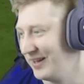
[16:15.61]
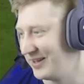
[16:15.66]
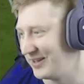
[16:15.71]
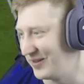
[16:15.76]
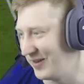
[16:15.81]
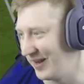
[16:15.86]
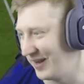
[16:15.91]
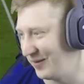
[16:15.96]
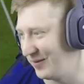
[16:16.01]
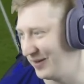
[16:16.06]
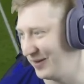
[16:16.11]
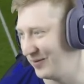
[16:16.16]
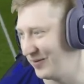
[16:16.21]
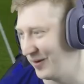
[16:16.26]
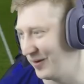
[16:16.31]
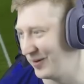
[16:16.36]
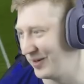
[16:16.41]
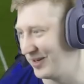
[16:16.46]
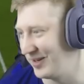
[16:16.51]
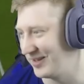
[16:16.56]
He's not having a
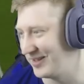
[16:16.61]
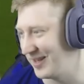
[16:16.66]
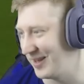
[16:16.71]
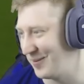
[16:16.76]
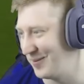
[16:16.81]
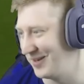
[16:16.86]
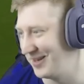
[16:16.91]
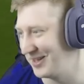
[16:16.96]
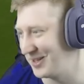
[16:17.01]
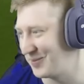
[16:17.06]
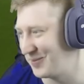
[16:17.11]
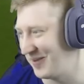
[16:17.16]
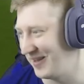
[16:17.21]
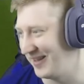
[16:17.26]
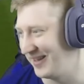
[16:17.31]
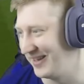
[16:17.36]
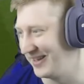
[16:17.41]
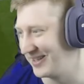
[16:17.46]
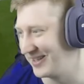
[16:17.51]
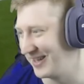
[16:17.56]
very good ten-minute
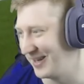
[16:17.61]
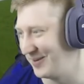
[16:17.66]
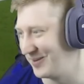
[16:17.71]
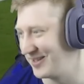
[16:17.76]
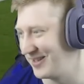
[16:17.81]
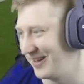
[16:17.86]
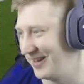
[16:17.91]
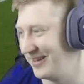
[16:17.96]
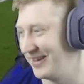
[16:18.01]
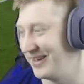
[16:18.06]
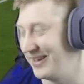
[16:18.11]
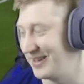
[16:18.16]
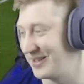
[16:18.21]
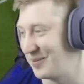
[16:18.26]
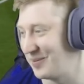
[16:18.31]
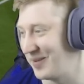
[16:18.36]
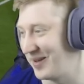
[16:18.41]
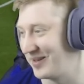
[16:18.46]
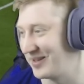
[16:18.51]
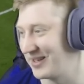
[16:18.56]
spell here, James Dunn. He
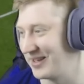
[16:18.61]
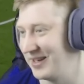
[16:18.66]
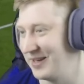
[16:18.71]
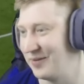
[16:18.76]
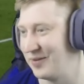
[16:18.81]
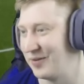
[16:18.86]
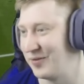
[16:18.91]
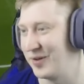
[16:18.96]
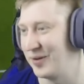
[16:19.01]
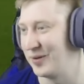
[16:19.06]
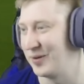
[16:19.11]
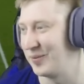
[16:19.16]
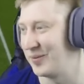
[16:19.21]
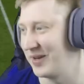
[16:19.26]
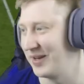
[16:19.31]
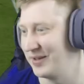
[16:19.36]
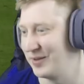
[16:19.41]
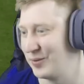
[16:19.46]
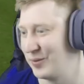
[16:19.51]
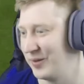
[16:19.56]
is about to leave the field of
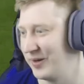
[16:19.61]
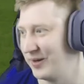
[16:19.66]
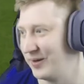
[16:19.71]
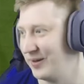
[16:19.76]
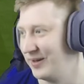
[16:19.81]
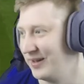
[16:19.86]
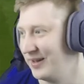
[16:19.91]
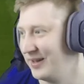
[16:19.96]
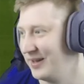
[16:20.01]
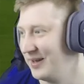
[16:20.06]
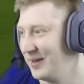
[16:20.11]
play as well.